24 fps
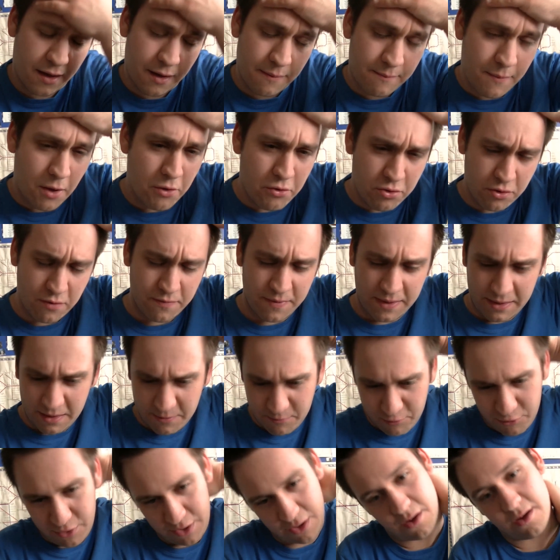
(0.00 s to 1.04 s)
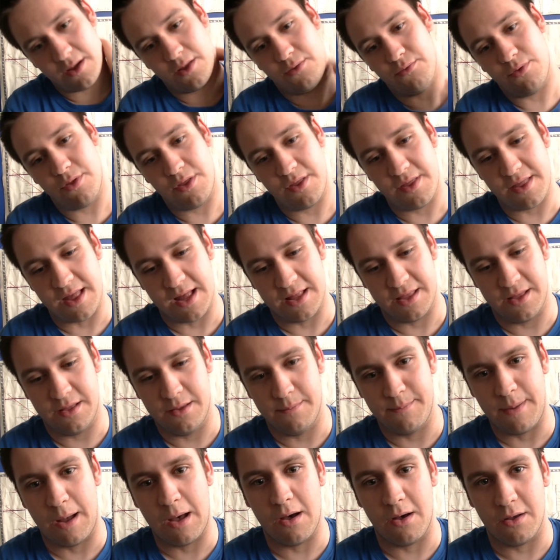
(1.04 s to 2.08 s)
Most of these pre-titles are set in the
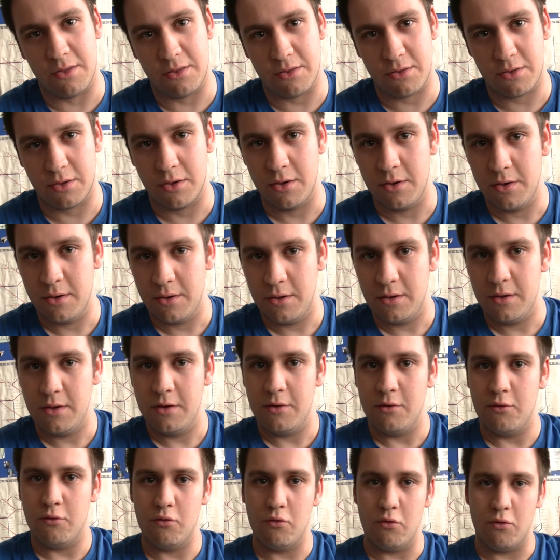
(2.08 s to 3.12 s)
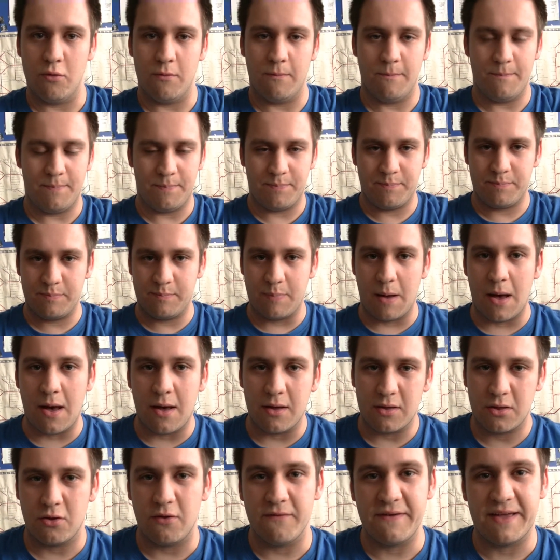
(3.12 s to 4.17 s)
past, or
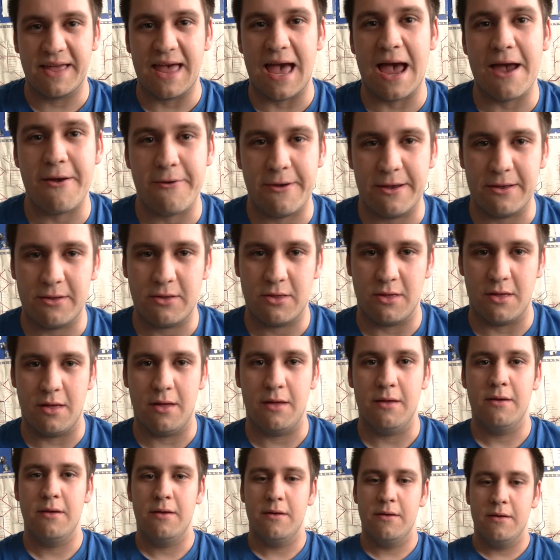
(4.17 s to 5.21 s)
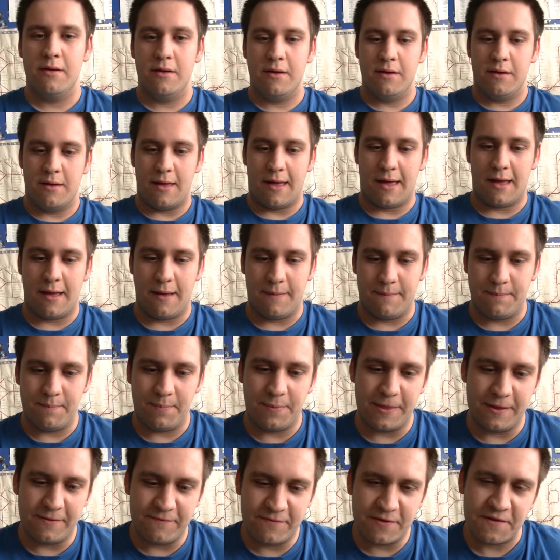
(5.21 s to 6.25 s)
past of a character.
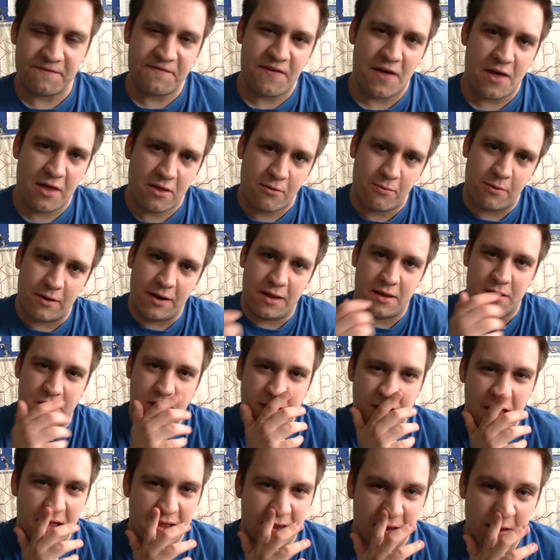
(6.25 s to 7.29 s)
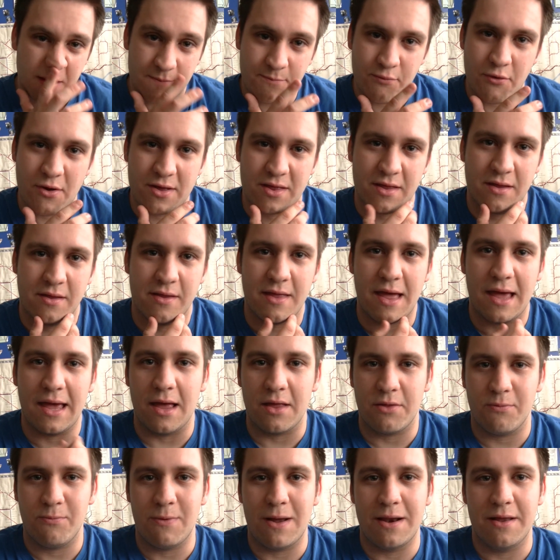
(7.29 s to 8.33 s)
The first one is set in the present day
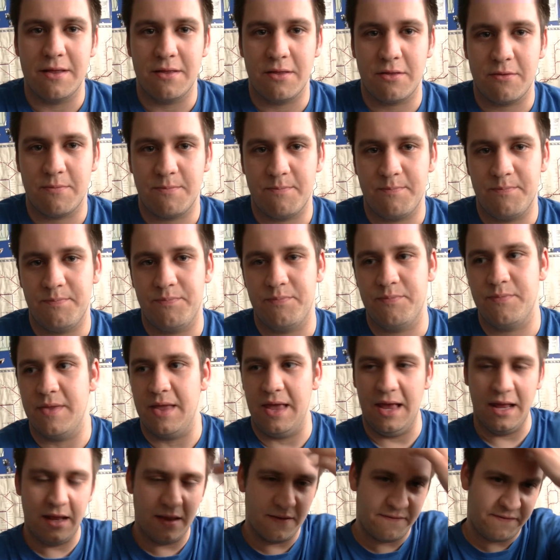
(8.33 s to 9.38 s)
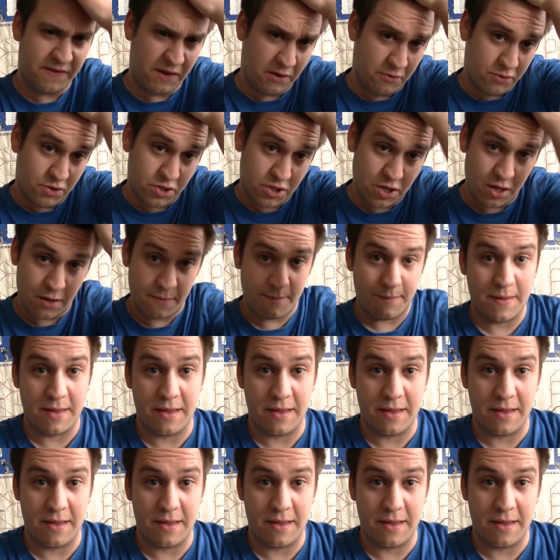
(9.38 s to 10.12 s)
as well as in the future,